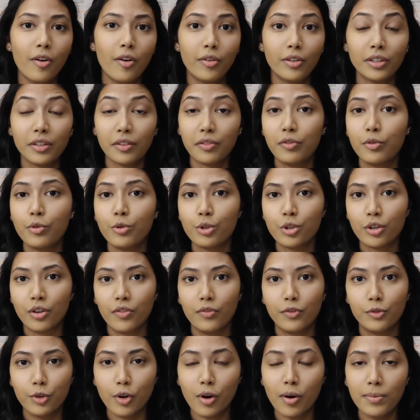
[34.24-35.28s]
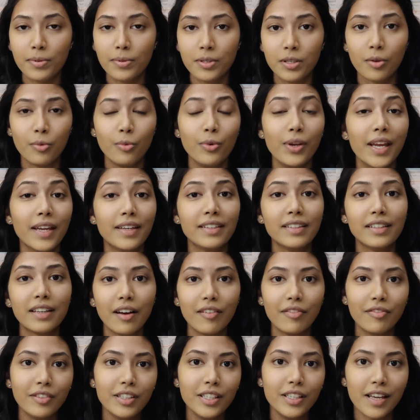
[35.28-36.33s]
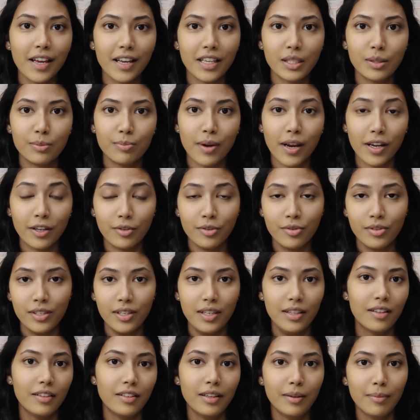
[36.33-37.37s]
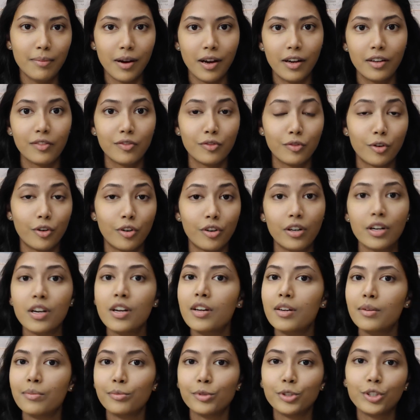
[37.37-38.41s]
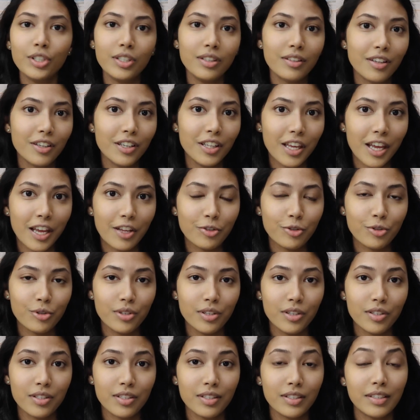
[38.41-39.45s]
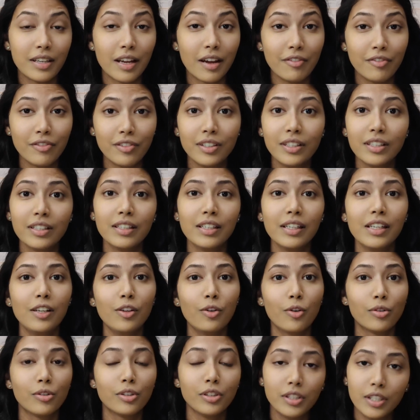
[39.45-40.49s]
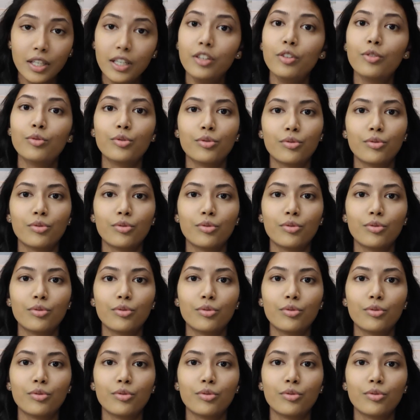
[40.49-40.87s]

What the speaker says: on the future of jobs, we can definitely expect to see the demand for machine learning engineers definitely continue